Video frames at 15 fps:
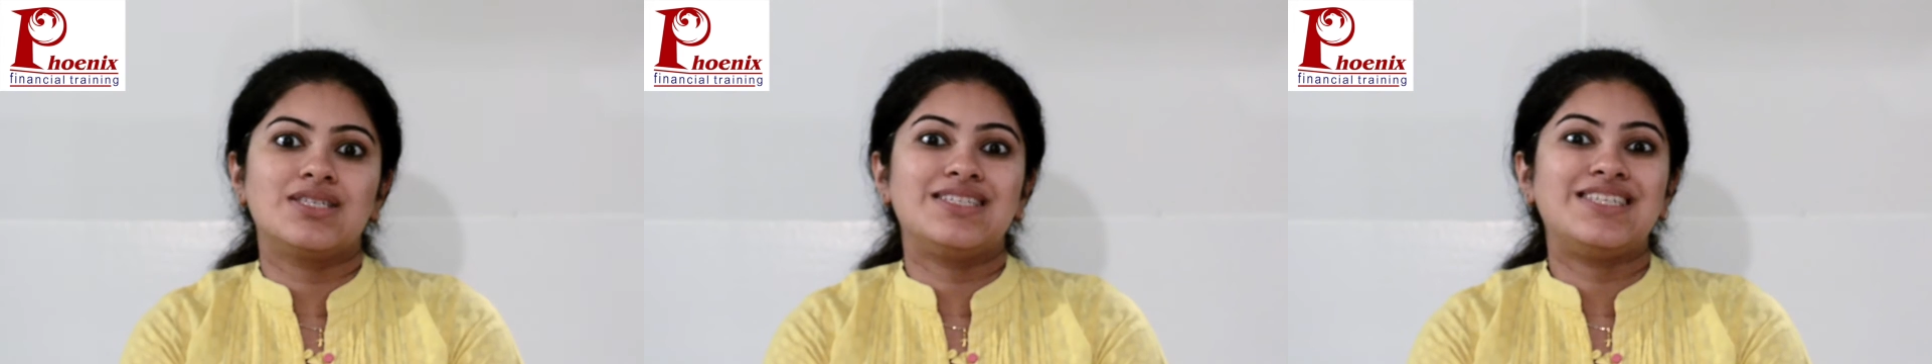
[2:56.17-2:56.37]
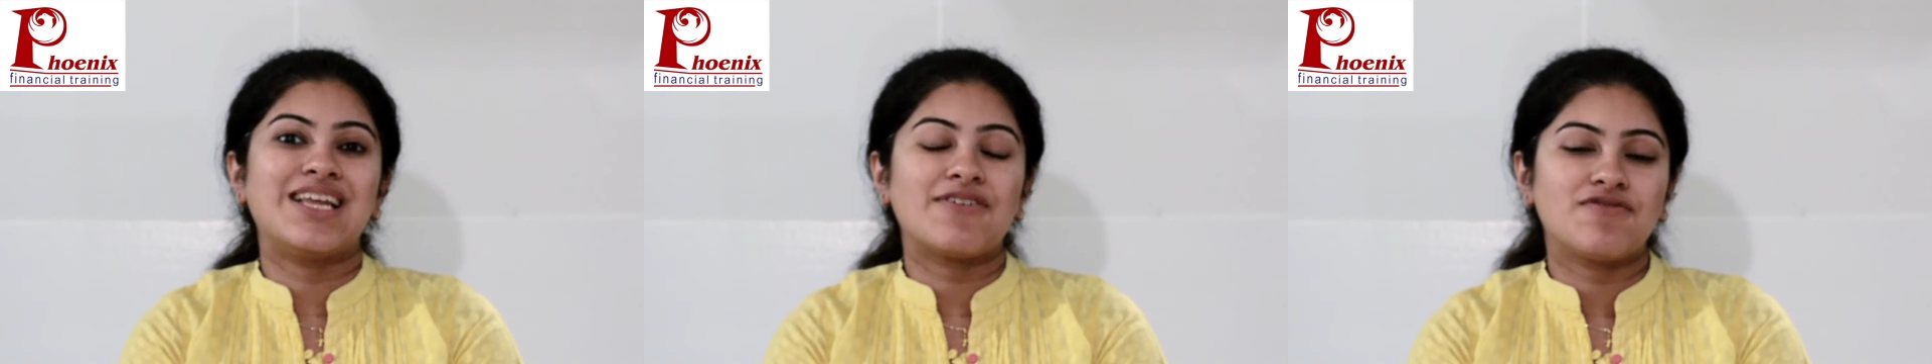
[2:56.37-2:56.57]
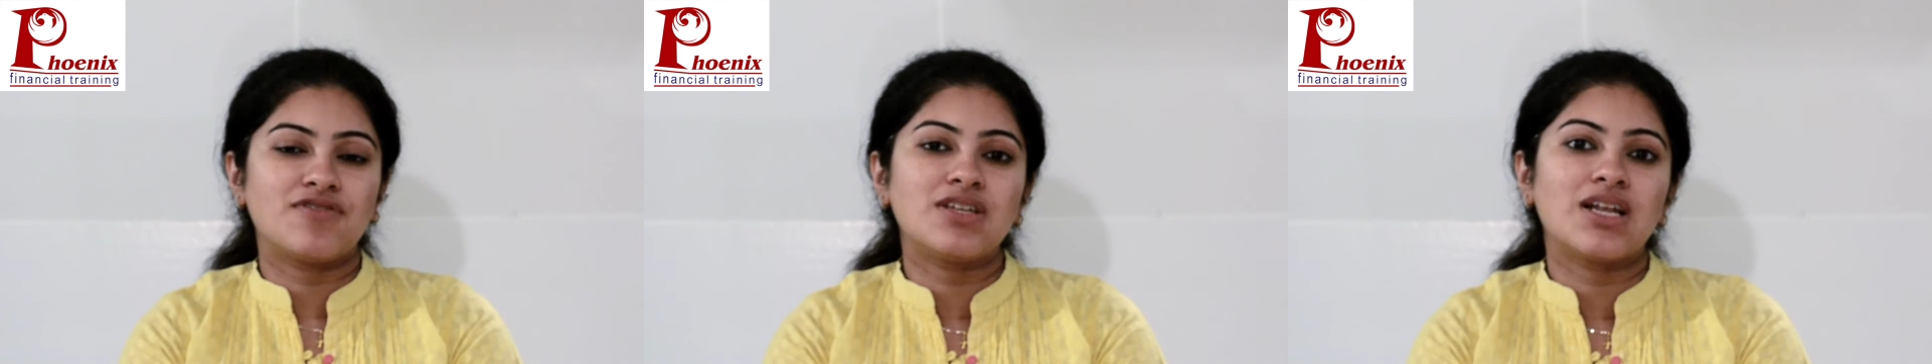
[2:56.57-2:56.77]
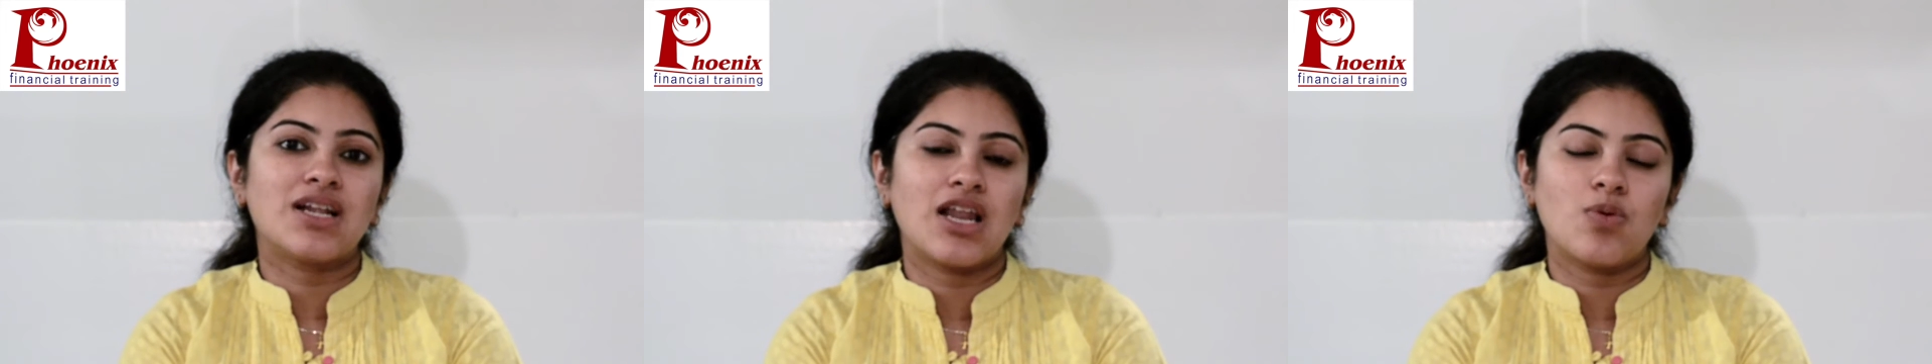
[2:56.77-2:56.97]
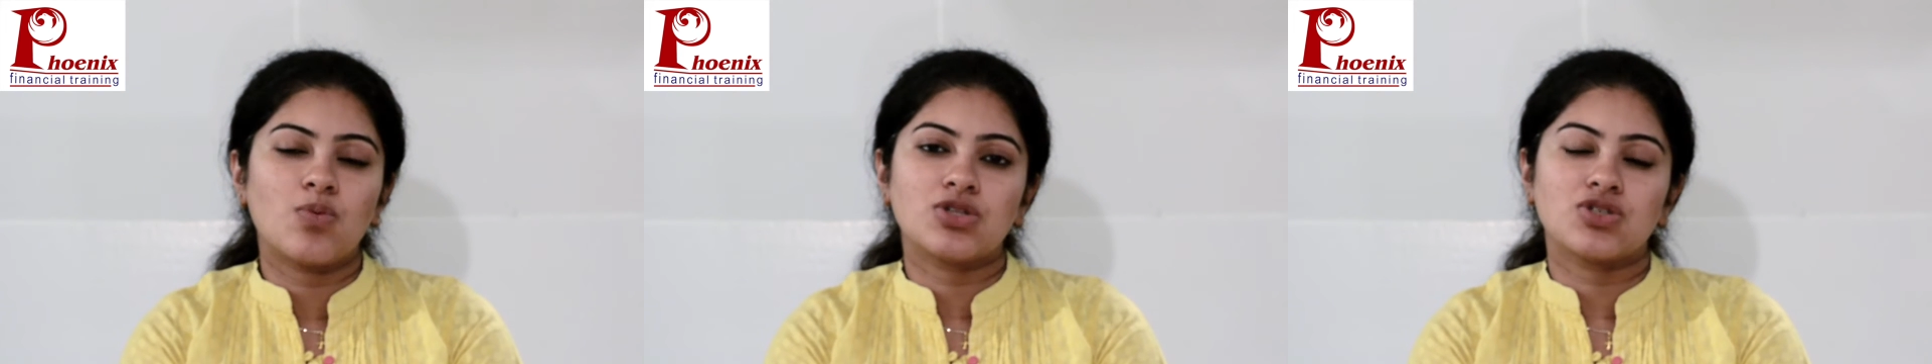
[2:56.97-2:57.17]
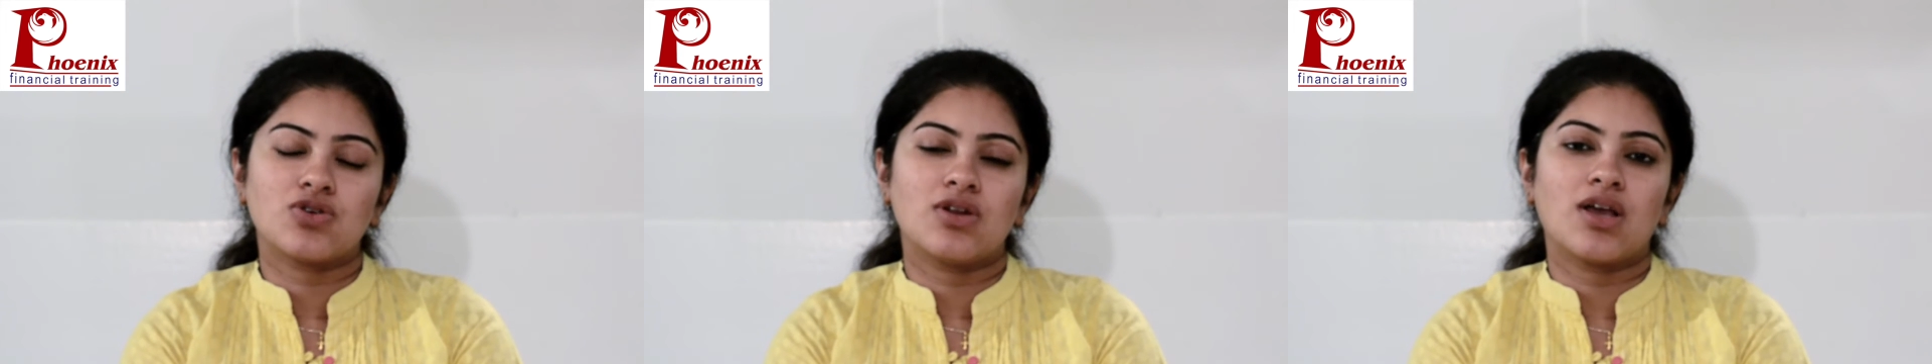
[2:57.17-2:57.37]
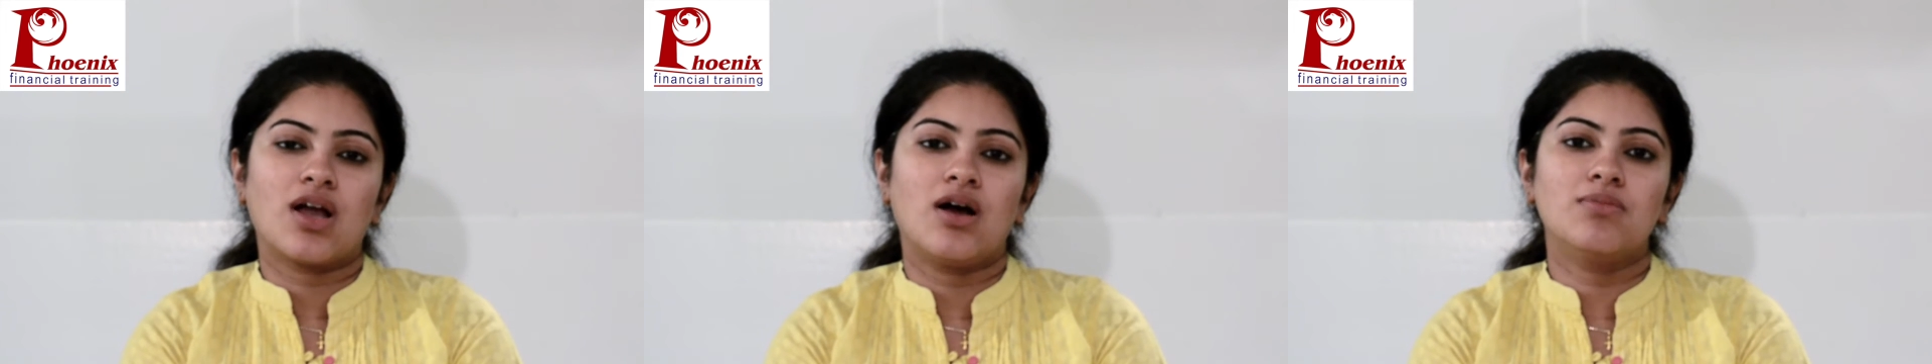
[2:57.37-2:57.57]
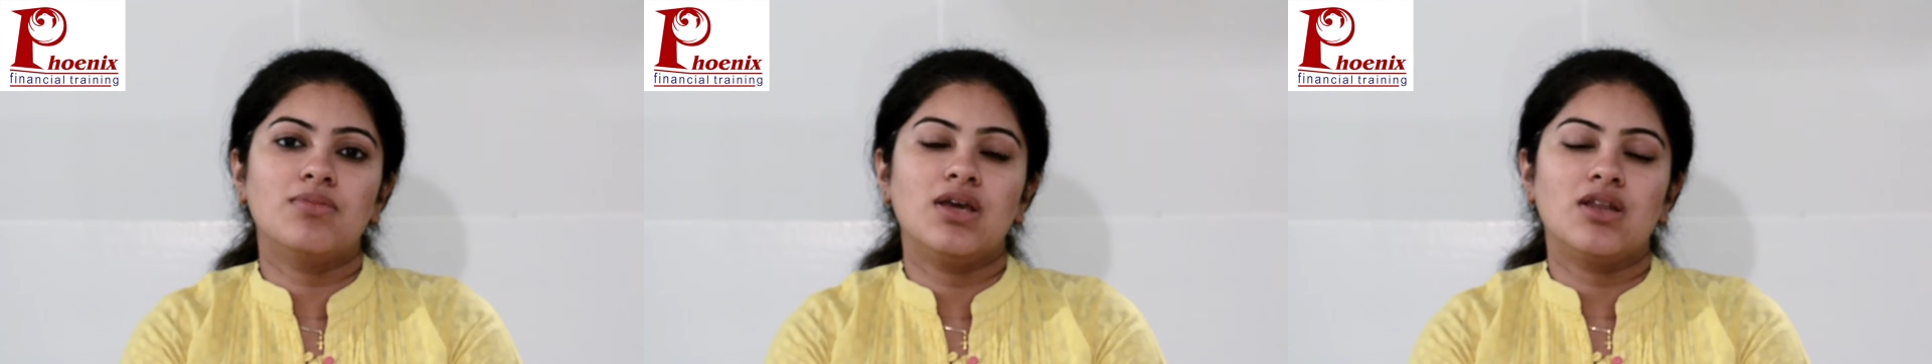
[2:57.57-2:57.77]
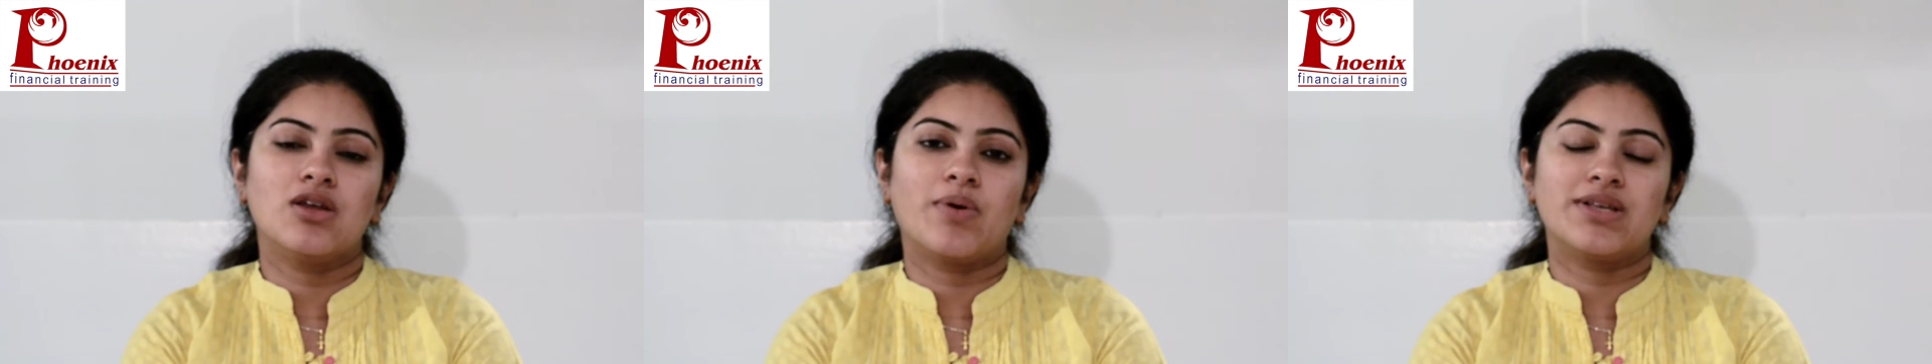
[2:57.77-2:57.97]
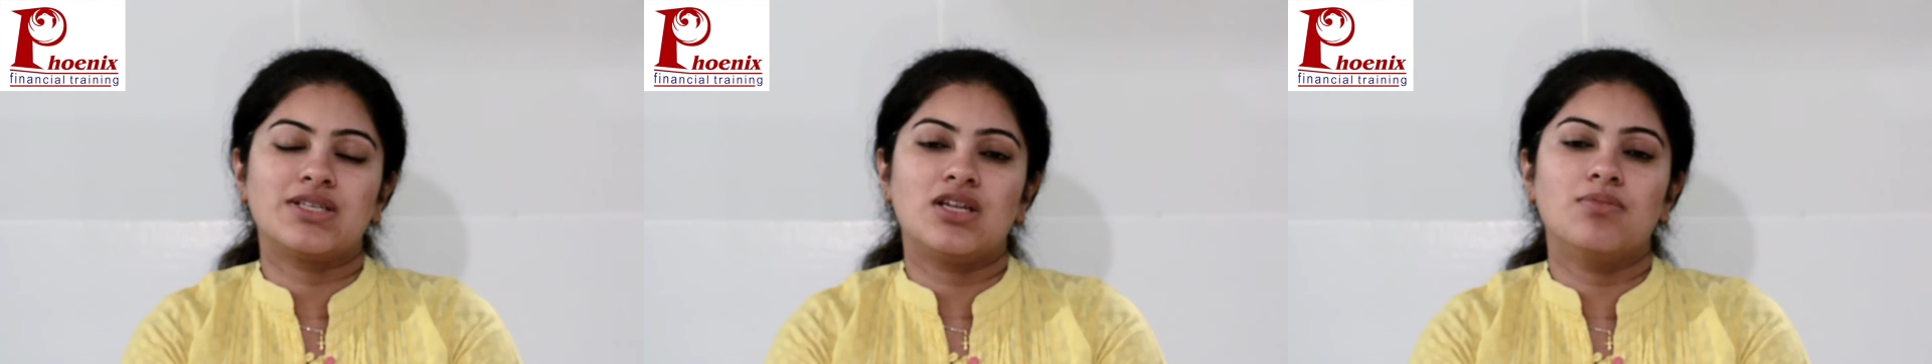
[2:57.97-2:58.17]
definitely what's going to come in
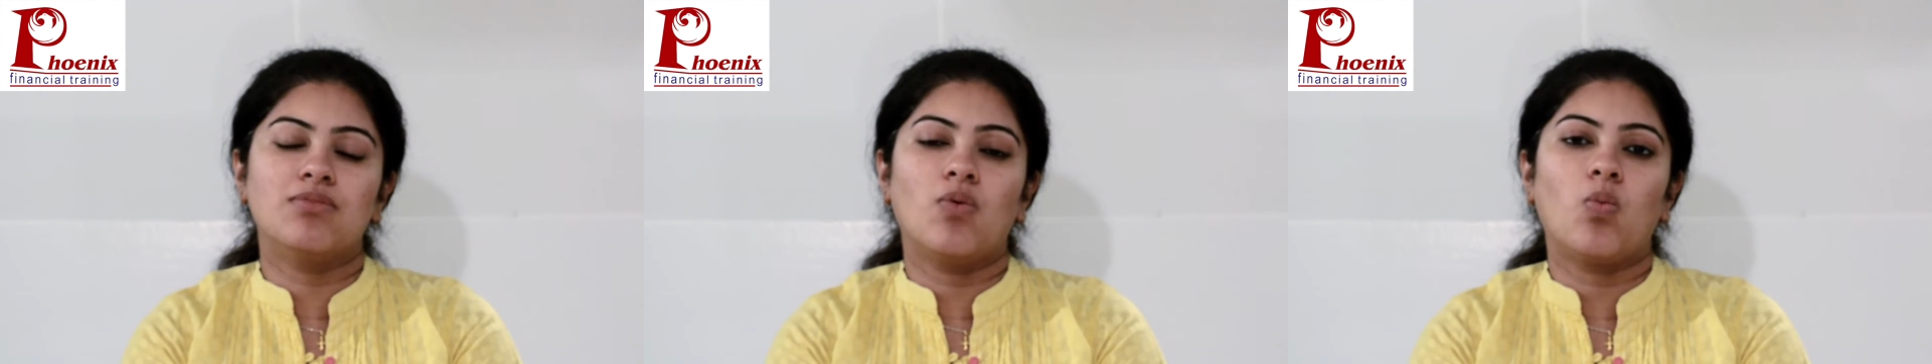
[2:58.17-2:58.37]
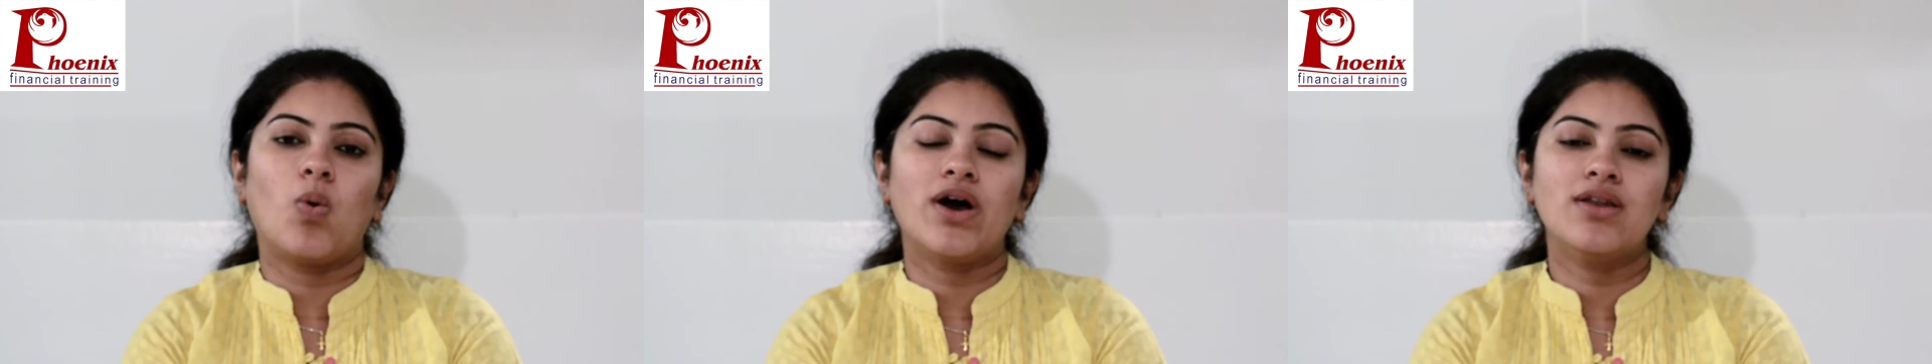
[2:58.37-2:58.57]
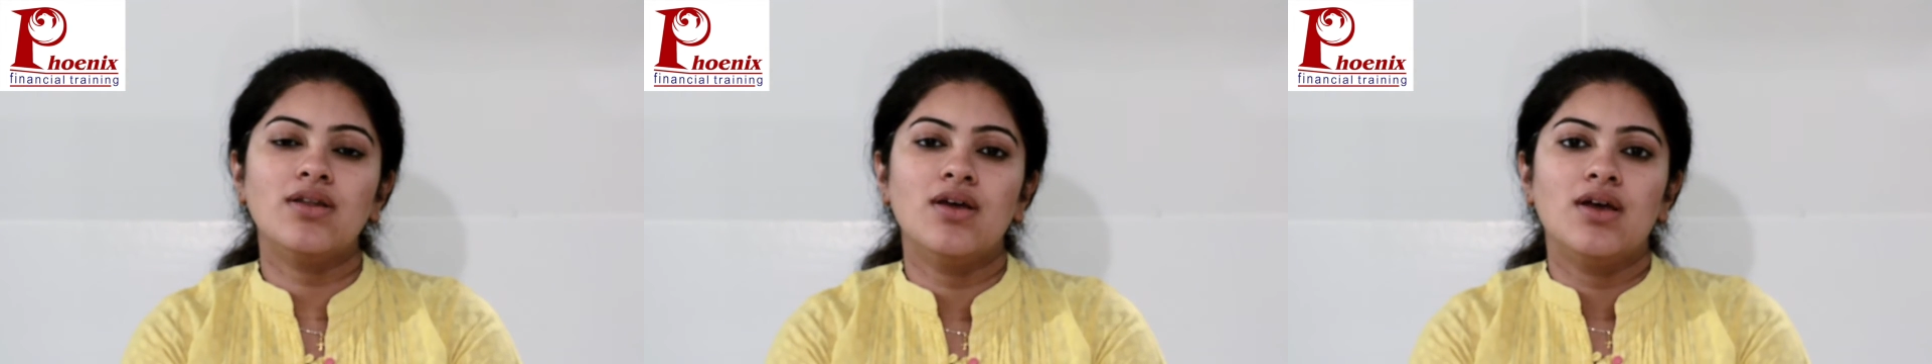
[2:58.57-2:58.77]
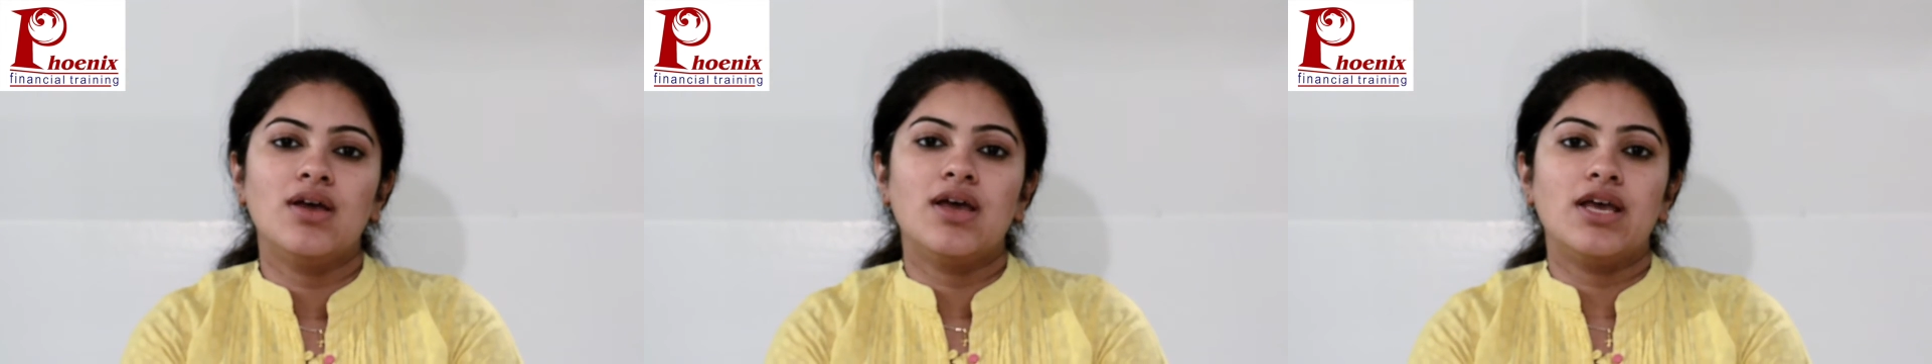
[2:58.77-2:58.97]
question number 1